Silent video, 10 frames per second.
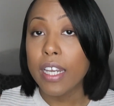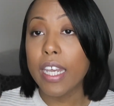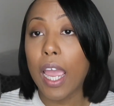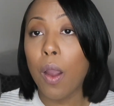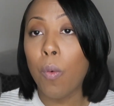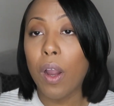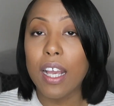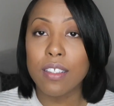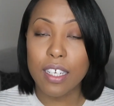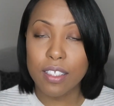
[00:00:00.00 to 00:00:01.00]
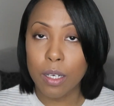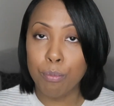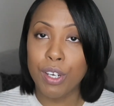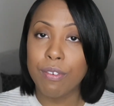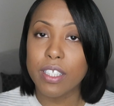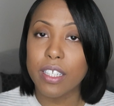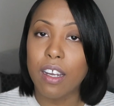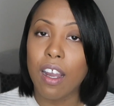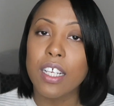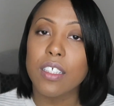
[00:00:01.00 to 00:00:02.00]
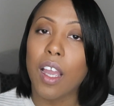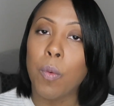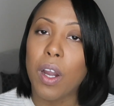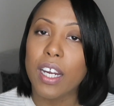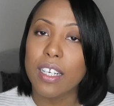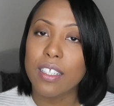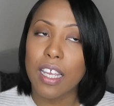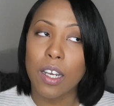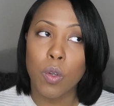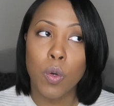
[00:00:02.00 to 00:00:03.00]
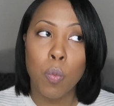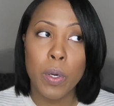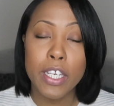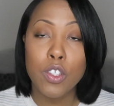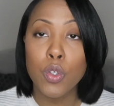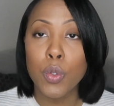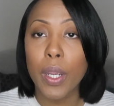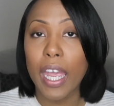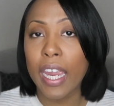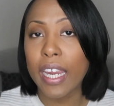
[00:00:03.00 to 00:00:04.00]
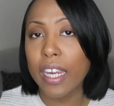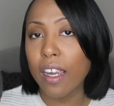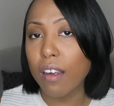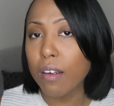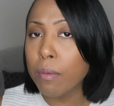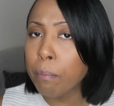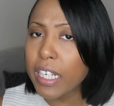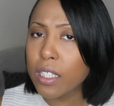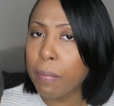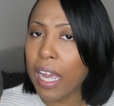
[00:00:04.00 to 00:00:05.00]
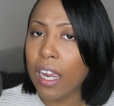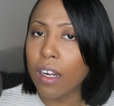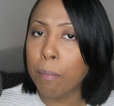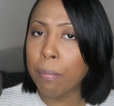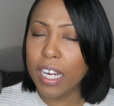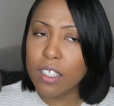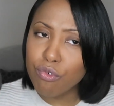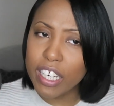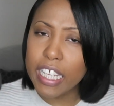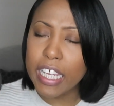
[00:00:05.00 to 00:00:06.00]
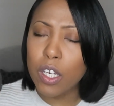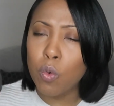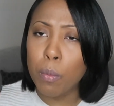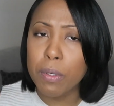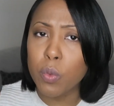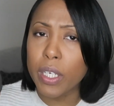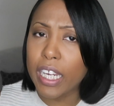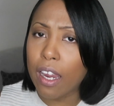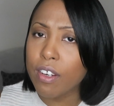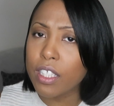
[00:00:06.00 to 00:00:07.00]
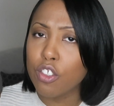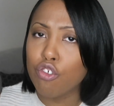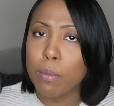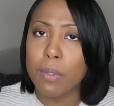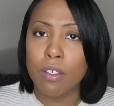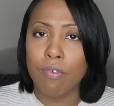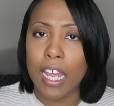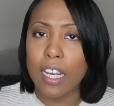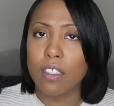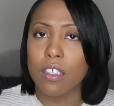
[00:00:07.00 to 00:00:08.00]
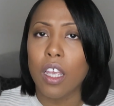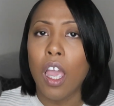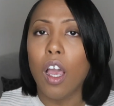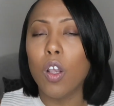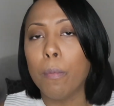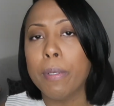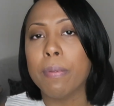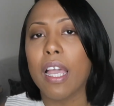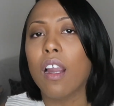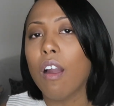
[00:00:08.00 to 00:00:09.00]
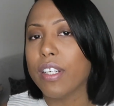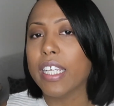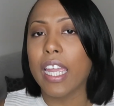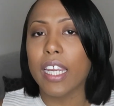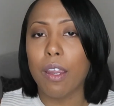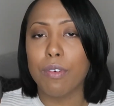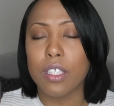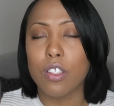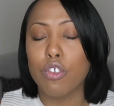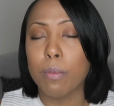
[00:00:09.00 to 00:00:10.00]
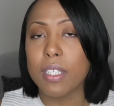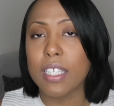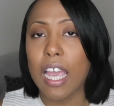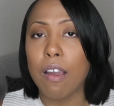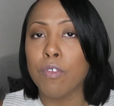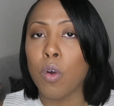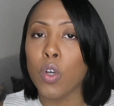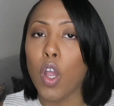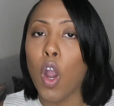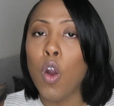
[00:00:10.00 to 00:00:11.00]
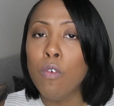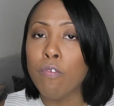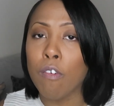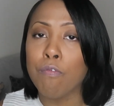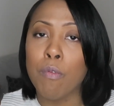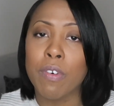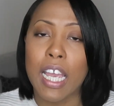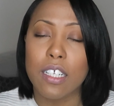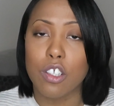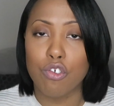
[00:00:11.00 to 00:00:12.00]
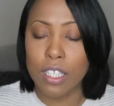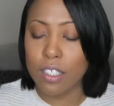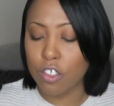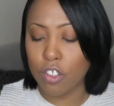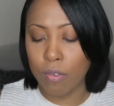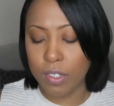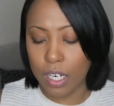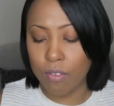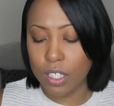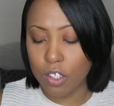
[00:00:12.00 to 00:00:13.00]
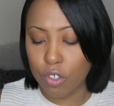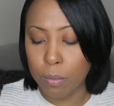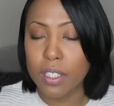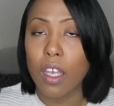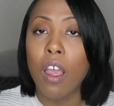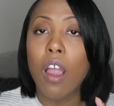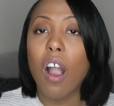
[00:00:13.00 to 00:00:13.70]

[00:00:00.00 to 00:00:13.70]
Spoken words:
Now, as I said previously, guys, I work in a salon. We do a mixed bag, but it's really equal between keratin treatments and relaxers. A lot of people that are currently getting keratin treatments have gone over from relaxer, transitioned over to keratin treatments.